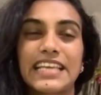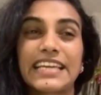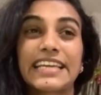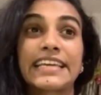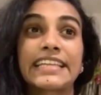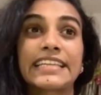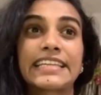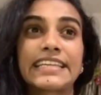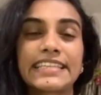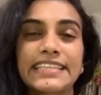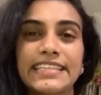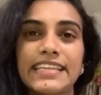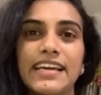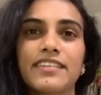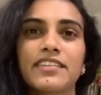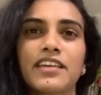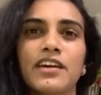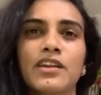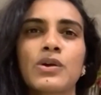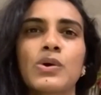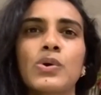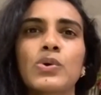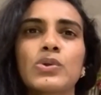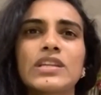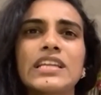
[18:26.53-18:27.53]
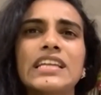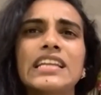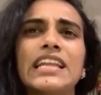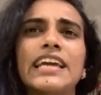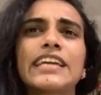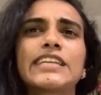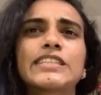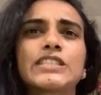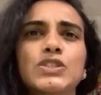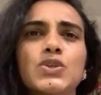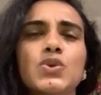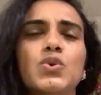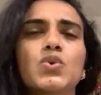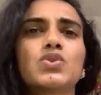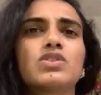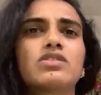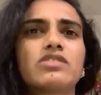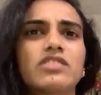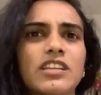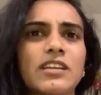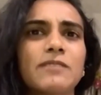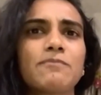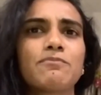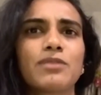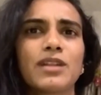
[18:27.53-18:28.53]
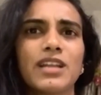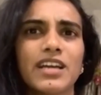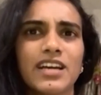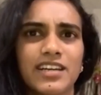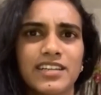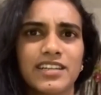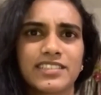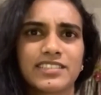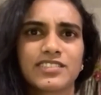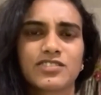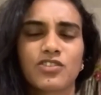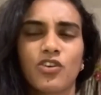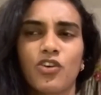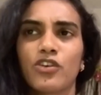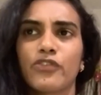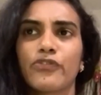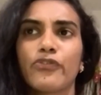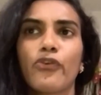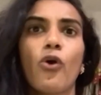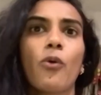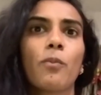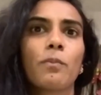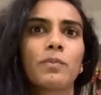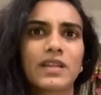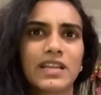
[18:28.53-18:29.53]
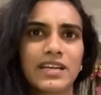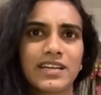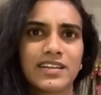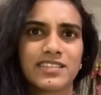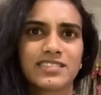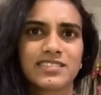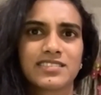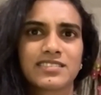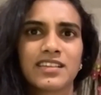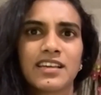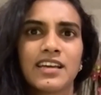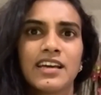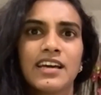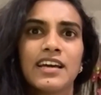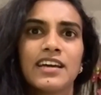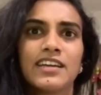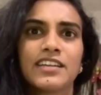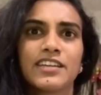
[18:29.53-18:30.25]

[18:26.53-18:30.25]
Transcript: Like in India, there are only like 2-3 players or 4 players,